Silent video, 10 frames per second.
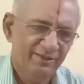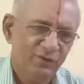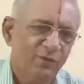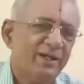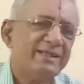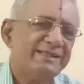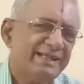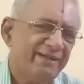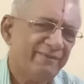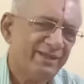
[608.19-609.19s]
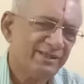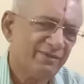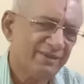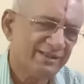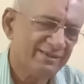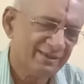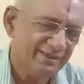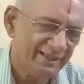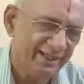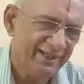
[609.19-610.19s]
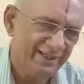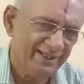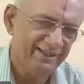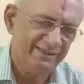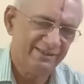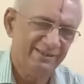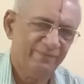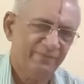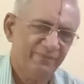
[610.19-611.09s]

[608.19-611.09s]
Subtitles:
So what is the significance of these three categories?